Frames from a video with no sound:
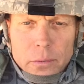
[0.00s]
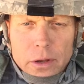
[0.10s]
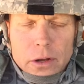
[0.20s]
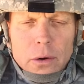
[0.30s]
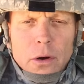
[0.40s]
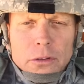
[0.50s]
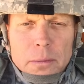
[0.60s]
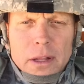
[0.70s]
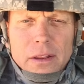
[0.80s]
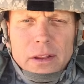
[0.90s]
Well, you know
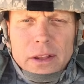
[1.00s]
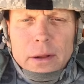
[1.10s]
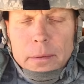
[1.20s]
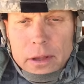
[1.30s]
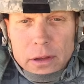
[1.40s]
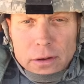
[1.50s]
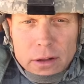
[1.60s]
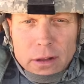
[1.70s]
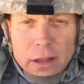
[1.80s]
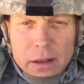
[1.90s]
ultimately they'll end up in the
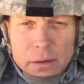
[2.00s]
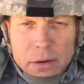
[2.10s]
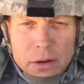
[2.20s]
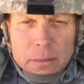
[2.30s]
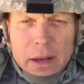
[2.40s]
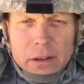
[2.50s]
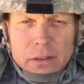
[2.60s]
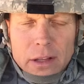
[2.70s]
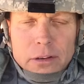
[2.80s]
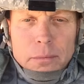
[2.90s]
unit
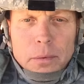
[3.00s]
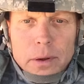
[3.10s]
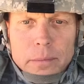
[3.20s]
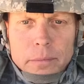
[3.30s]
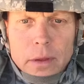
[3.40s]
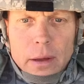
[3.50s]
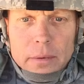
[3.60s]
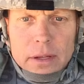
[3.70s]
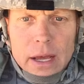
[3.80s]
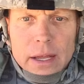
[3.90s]
maintenance collection point, a
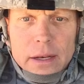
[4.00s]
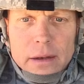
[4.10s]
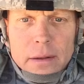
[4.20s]
battalion.